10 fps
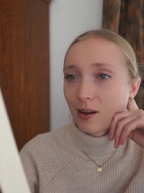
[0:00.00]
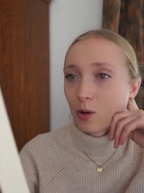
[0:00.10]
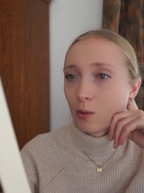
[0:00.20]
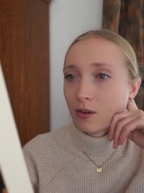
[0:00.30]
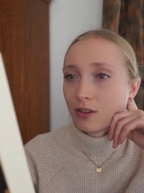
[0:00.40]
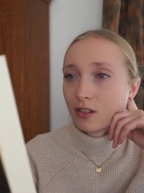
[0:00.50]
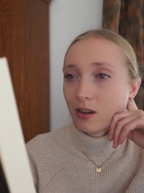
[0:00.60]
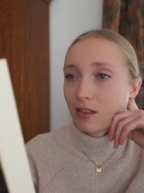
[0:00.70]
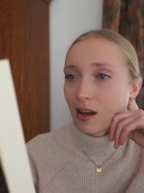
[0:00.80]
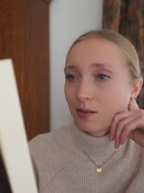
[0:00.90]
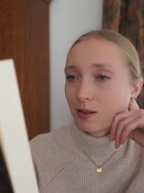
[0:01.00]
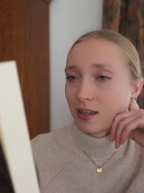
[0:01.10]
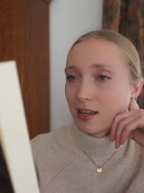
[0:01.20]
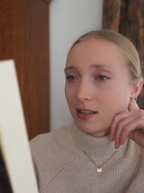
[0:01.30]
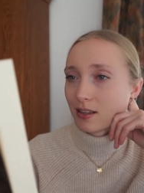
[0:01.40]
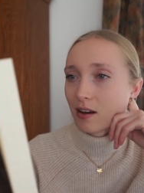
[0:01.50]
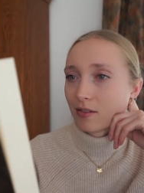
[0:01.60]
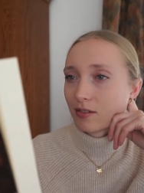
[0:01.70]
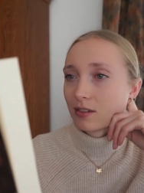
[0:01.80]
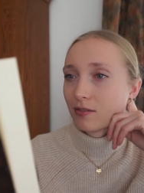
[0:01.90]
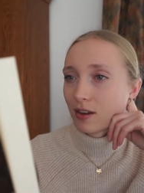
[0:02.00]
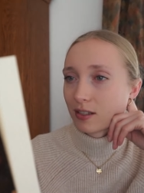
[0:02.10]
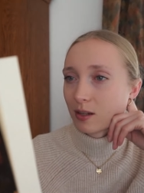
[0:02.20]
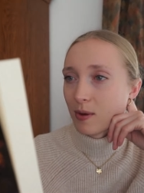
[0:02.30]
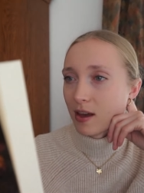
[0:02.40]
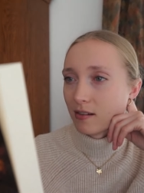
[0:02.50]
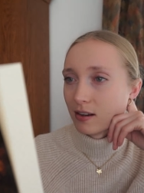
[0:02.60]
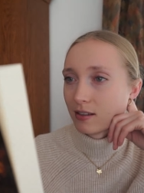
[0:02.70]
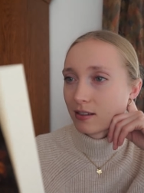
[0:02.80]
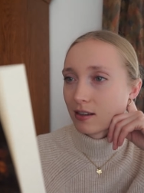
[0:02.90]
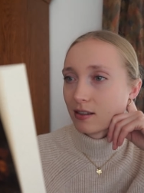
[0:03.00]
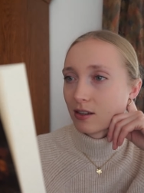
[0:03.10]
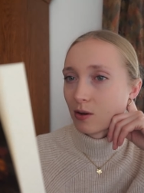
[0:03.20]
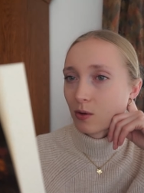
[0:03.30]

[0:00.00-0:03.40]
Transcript: Almost 2,000 years after its first appearance, St.